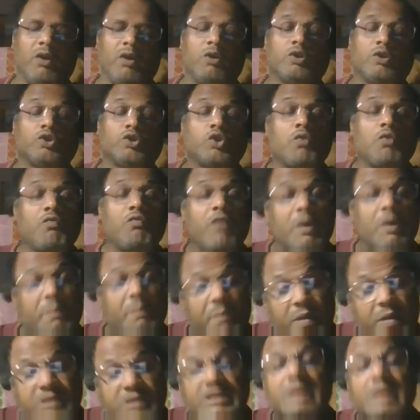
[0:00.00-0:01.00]
So one
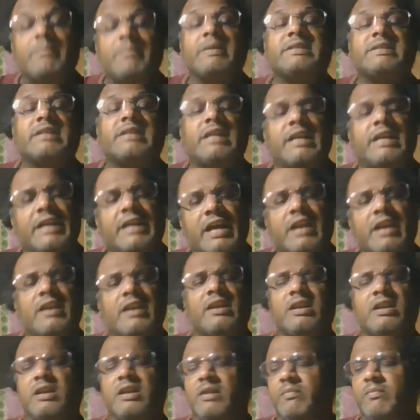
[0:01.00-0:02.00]
person basically
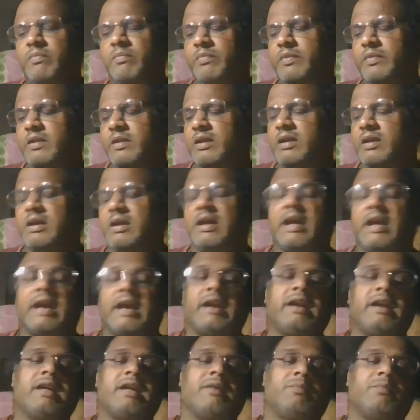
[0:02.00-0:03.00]
done
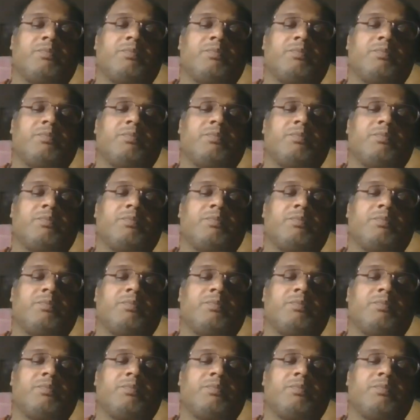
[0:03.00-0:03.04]
and